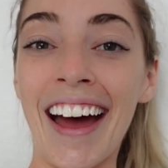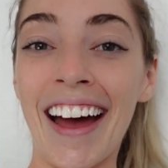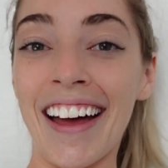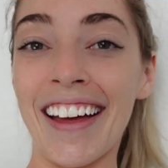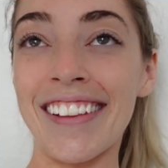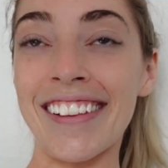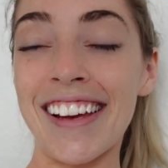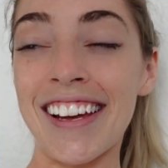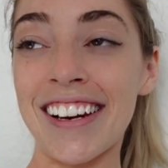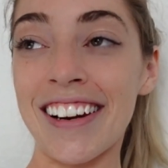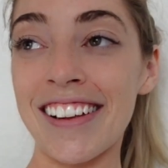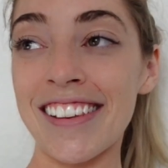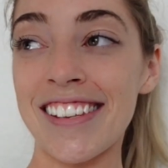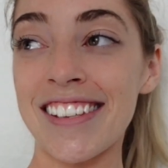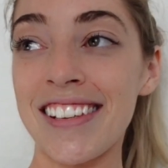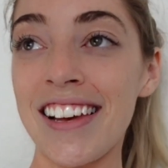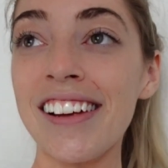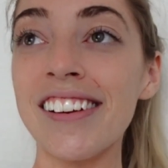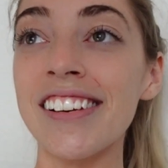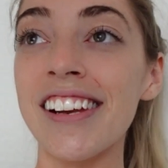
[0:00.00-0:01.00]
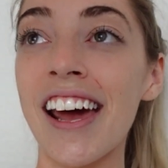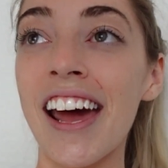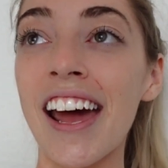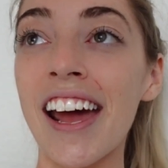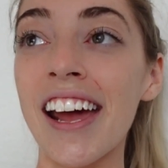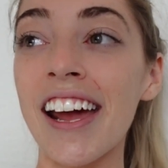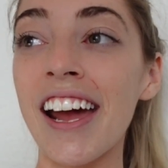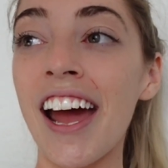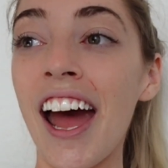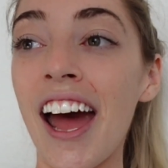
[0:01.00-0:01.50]
And then on
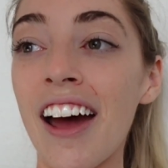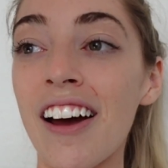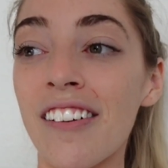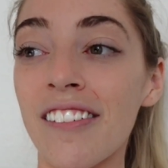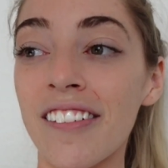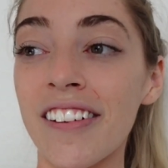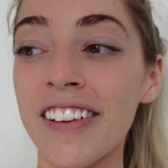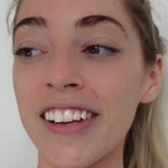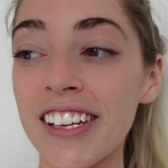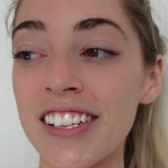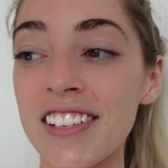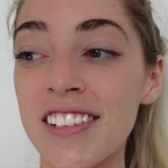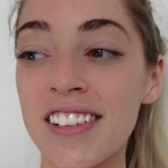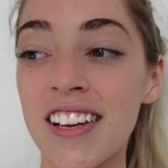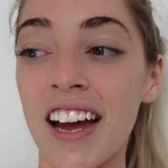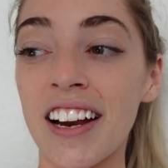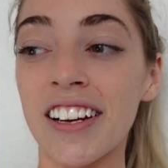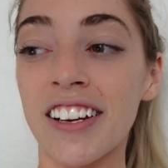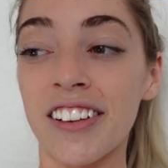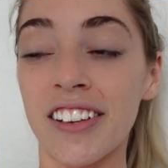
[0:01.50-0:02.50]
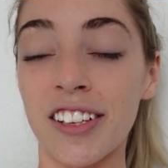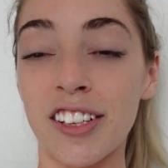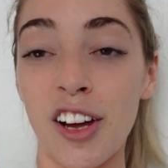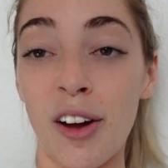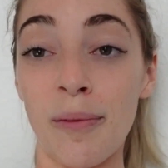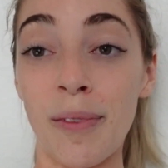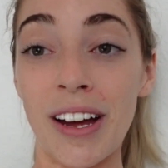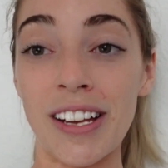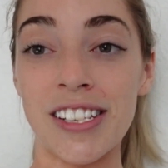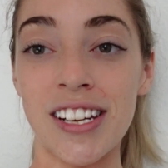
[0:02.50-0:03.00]
Sunday, really just kind of cleaned
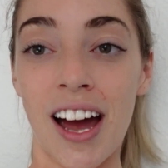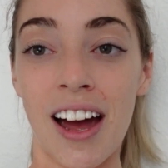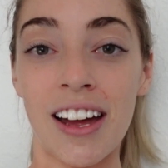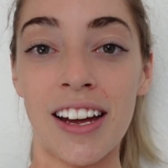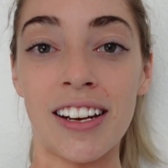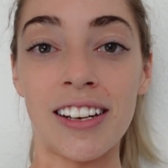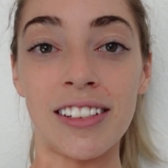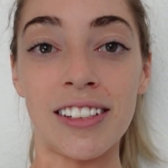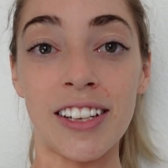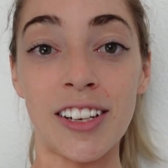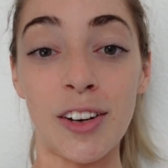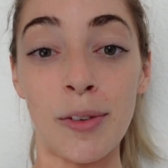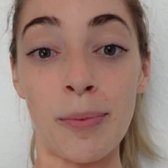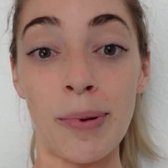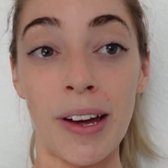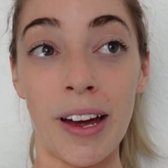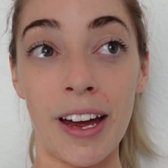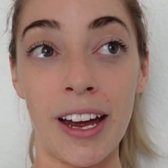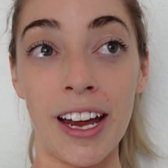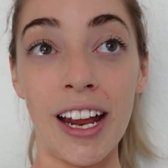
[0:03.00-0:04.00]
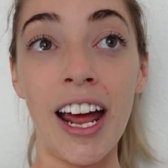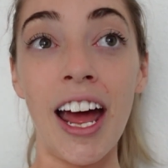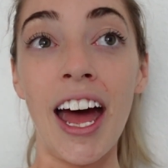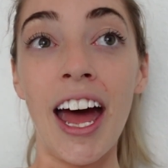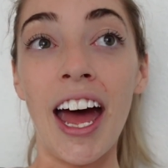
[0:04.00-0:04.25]
up my diet a little bit.